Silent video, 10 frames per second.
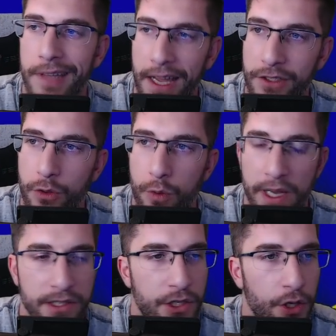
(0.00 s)
That's
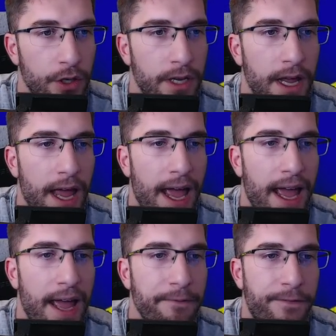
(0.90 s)
always good.
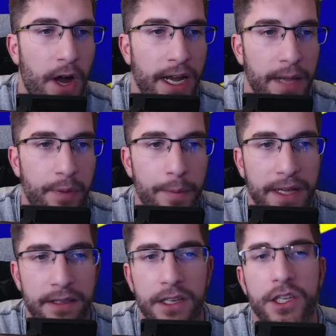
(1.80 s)
And finally,
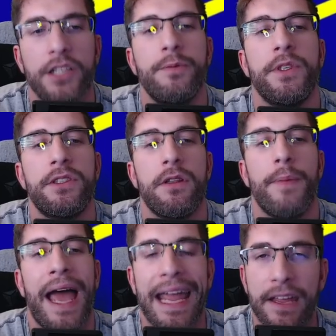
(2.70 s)
implemented adjustments to the
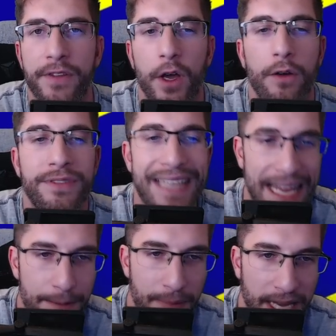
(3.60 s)
behavior of
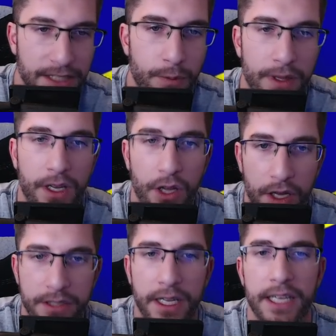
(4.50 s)
teammates when the
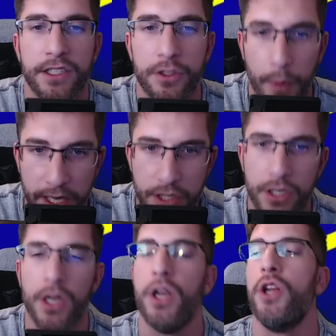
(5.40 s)
cursor is
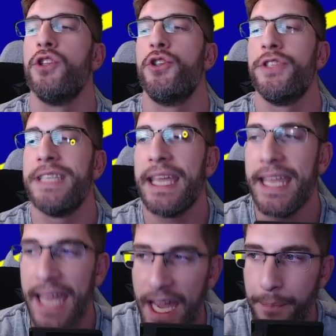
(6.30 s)
switched to the
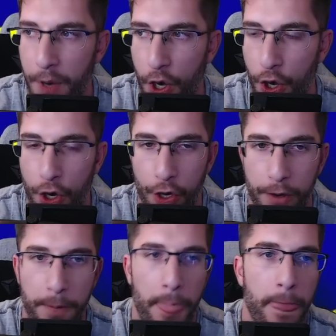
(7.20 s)

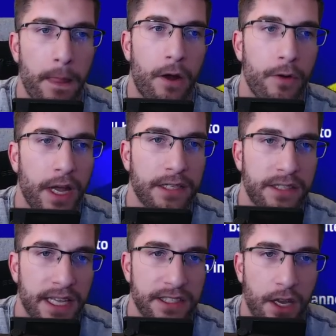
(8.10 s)
keeper. All right,
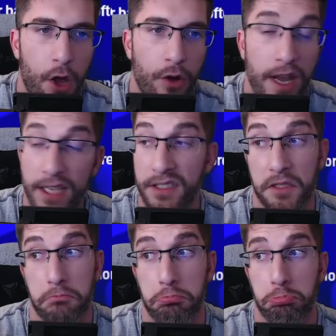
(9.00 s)
so that's a long list.